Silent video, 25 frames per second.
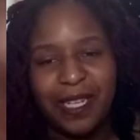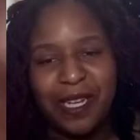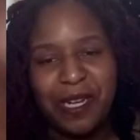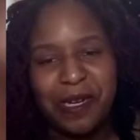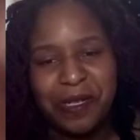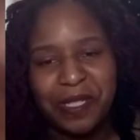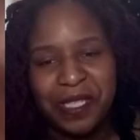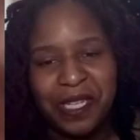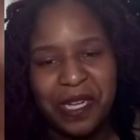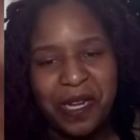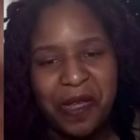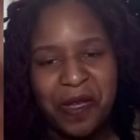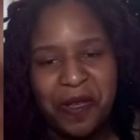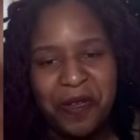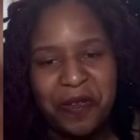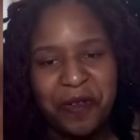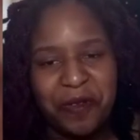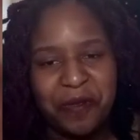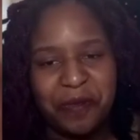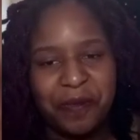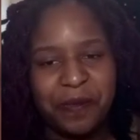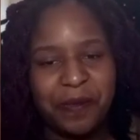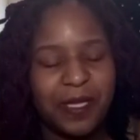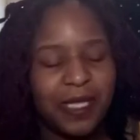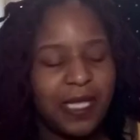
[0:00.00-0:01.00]
nursing
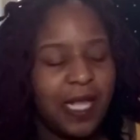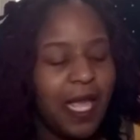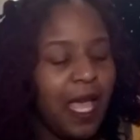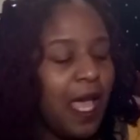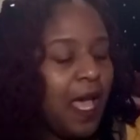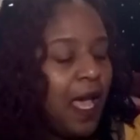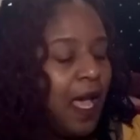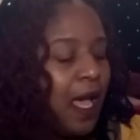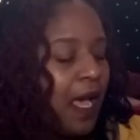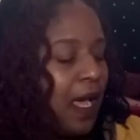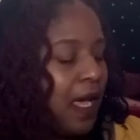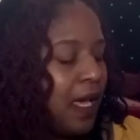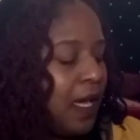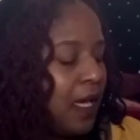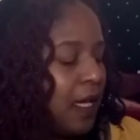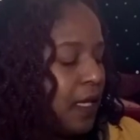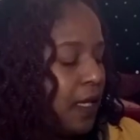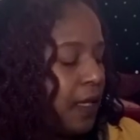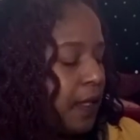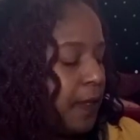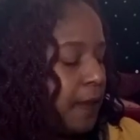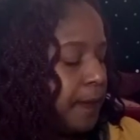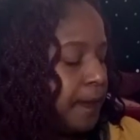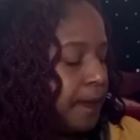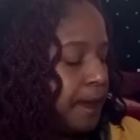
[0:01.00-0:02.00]
homes.
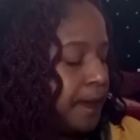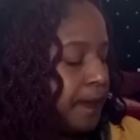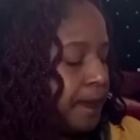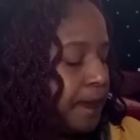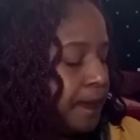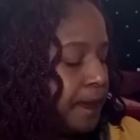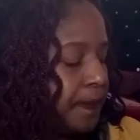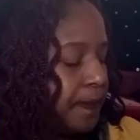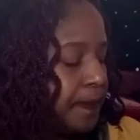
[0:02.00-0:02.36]
I've